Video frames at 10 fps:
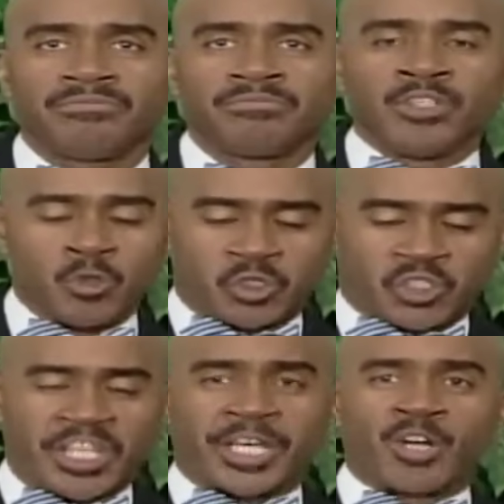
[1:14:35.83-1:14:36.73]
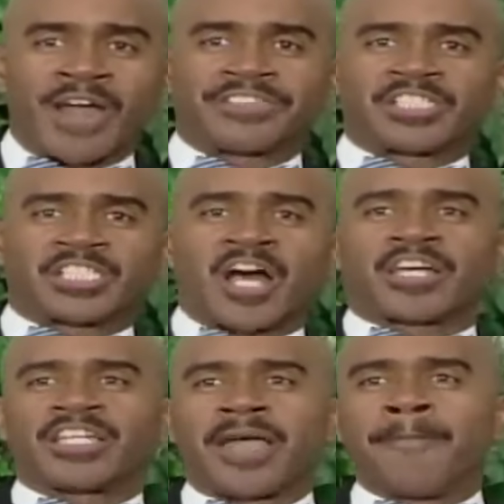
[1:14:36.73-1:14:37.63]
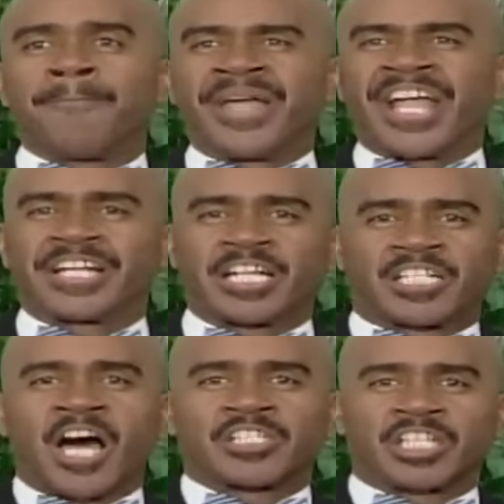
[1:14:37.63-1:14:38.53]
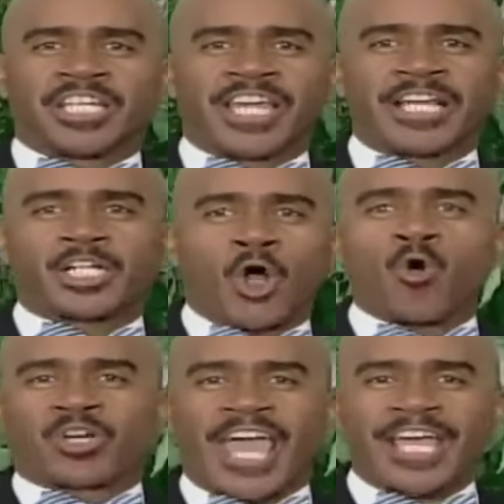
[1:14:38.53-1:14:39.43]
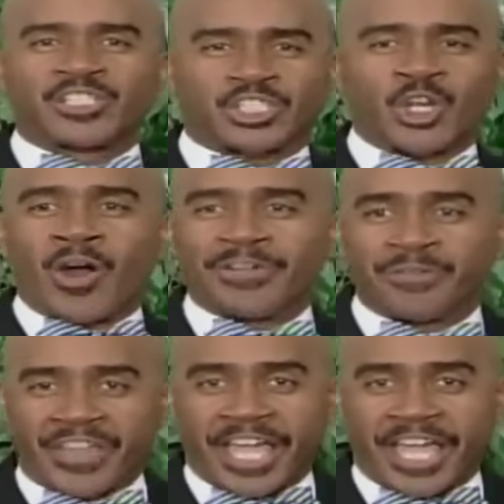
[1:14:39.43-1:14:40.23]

That's right. You cigarette sucking and beer guzzling and cocaine snorting